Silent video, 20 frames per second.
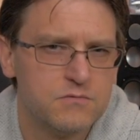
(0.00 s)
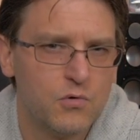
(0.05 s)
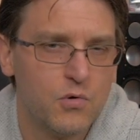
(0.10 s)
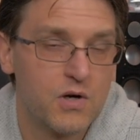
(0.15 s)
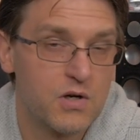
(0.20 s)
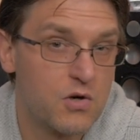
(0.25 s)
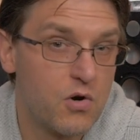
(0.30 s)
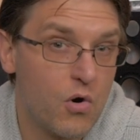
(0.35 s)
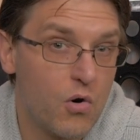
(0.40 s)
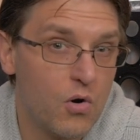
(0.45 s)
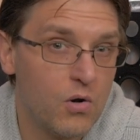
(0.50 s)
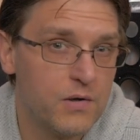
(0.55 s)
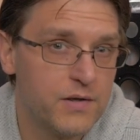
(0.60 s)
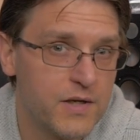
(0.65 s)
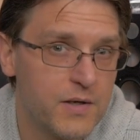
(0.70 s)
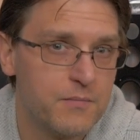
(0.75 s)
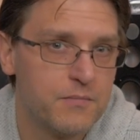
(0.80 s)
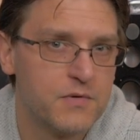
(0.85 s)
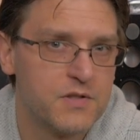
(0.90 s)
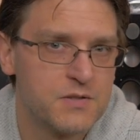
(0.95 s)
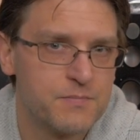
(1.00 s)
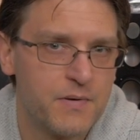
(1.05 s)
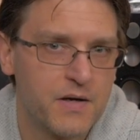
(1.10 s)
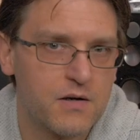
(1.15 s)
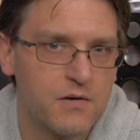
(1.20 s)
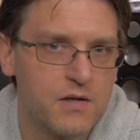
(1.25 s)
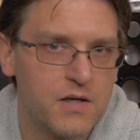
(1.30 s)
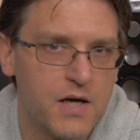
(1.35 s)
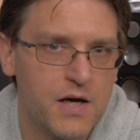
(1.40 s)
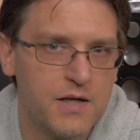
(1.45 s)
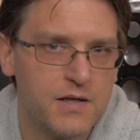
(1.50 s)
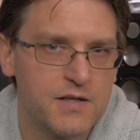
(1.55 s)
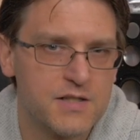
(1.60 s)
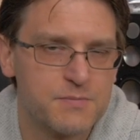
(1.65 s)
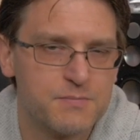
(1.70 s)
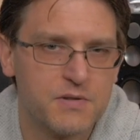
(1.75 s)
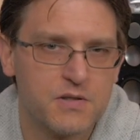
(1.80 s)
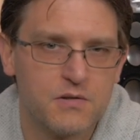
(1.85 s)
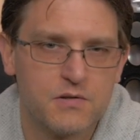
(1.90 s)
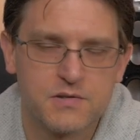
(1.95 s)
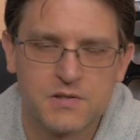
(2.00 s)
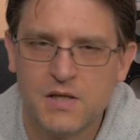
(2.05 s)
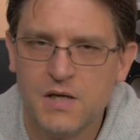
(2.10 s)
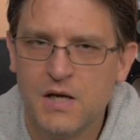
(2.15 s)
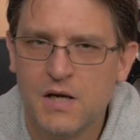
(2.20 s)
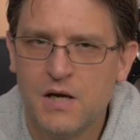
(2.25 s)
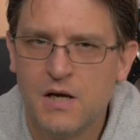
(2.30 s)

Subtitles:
or call them specular highlights because